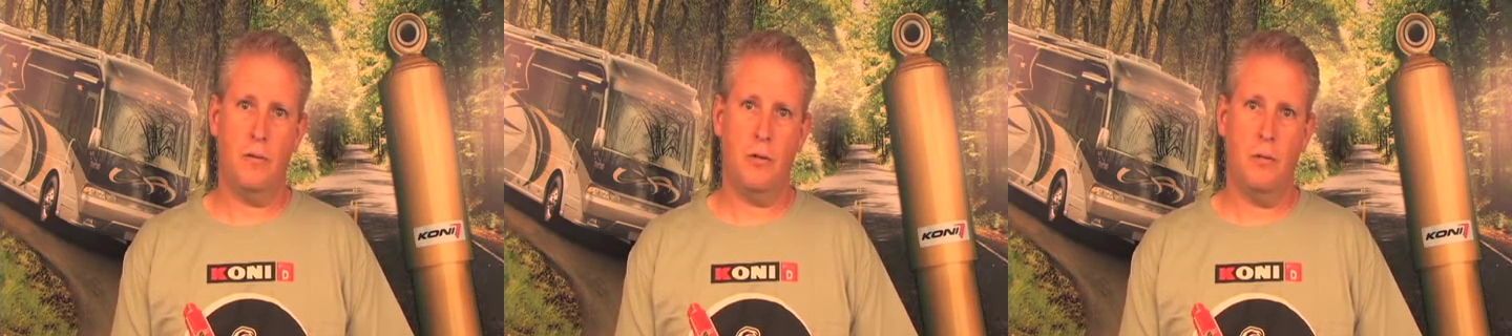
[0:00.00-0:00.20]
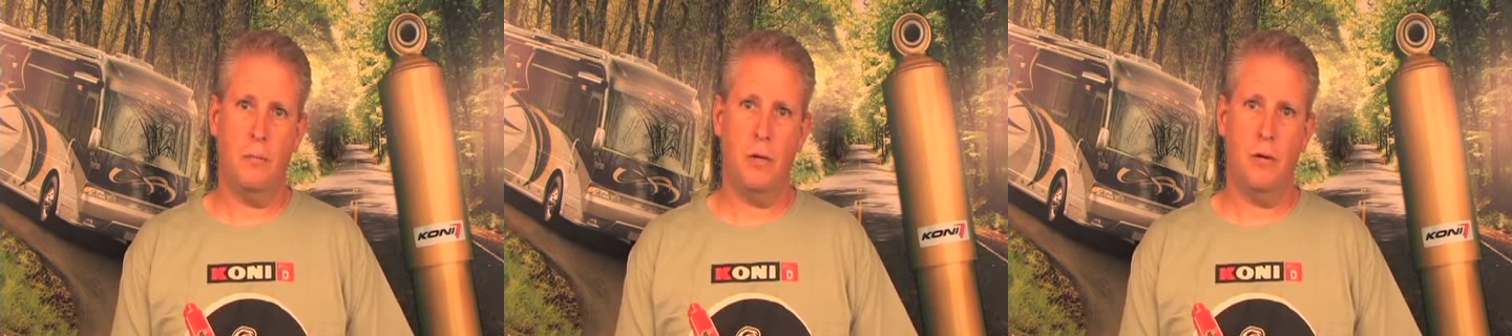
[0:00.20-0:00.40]

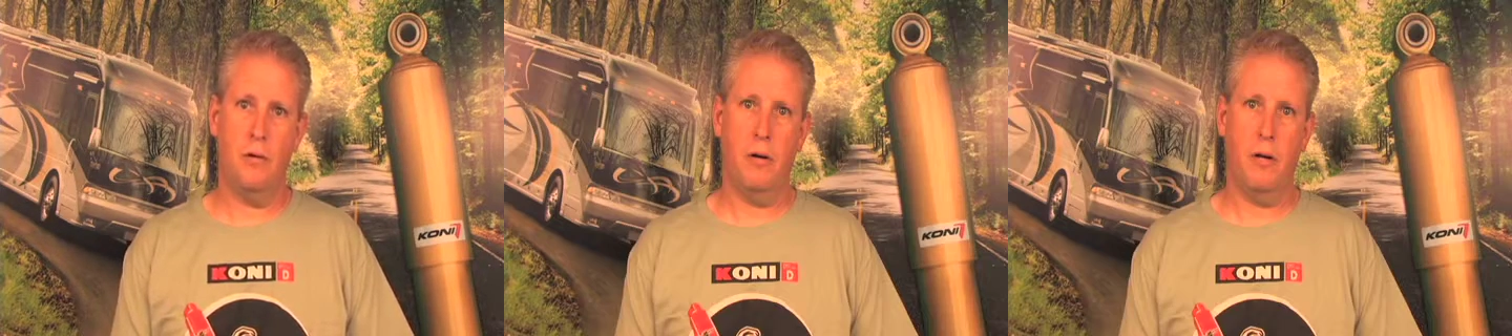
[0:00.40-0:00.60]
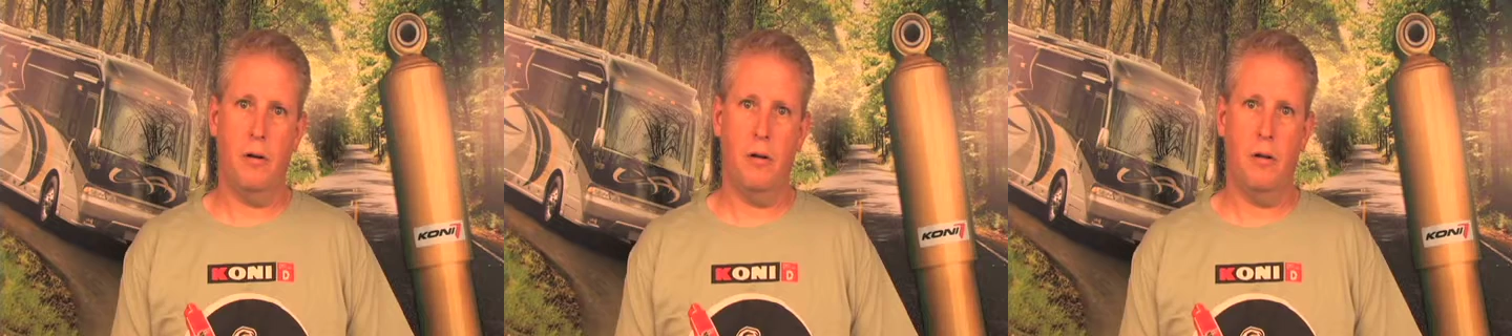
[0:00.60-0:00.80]
so they've been
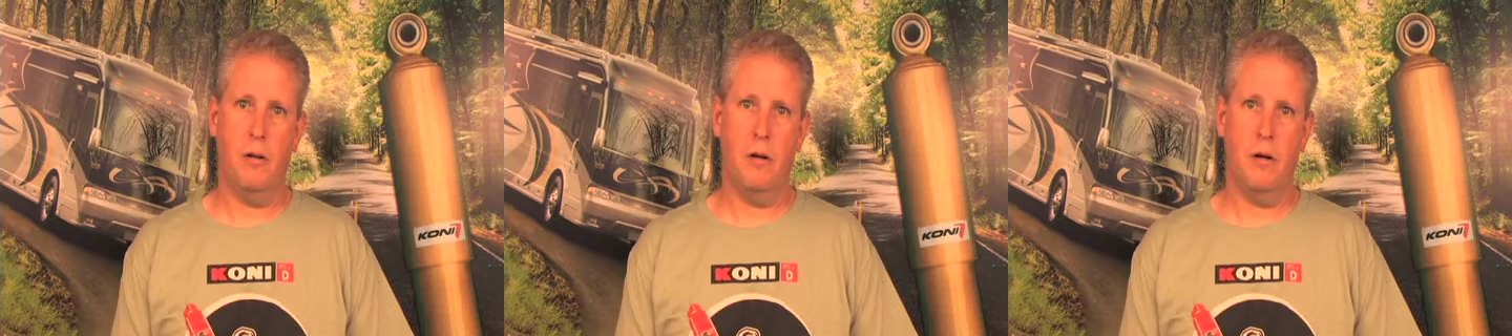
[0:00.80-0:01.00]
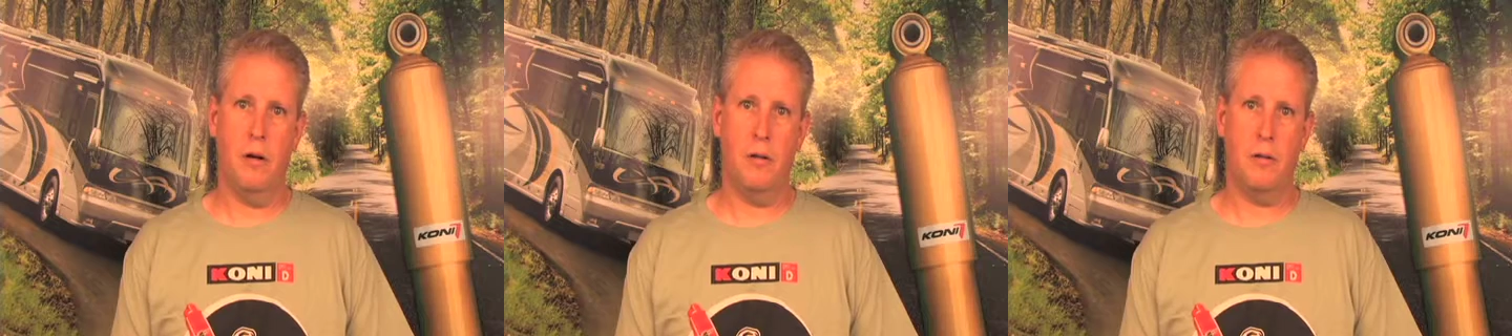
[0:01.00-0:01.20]
around a
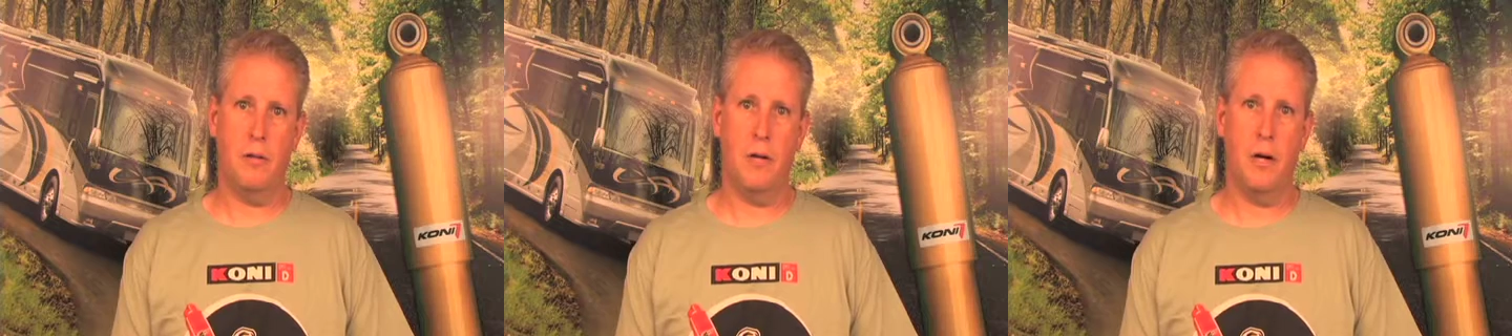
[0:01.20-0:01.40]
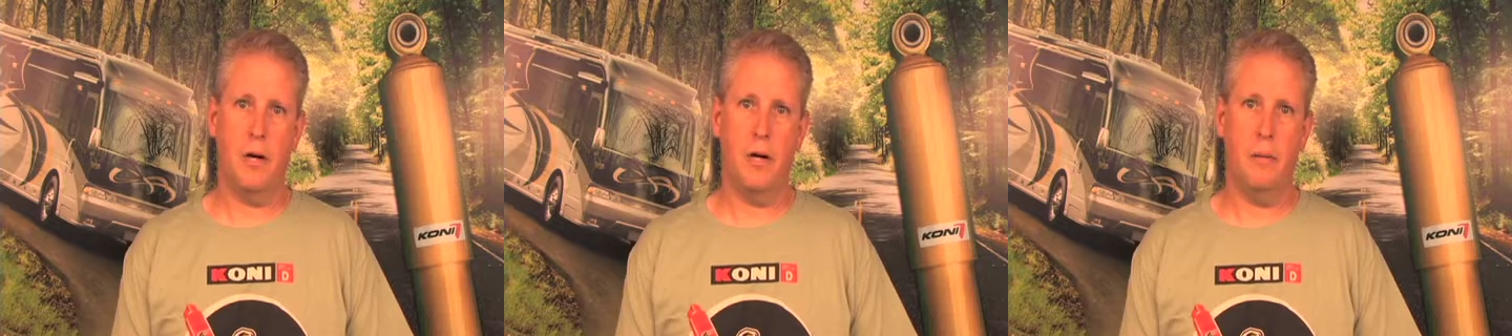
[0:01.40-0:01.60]
long
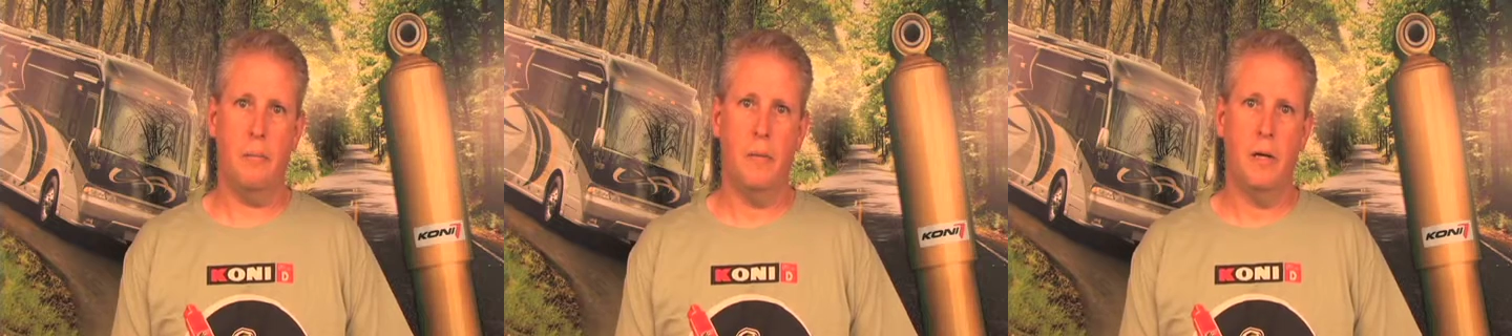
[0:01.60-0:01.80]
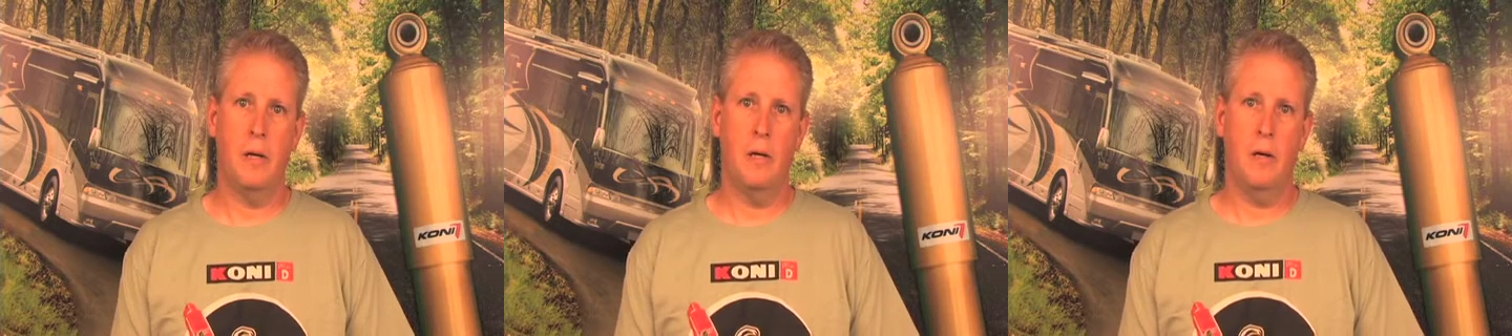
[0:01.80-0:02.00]
time.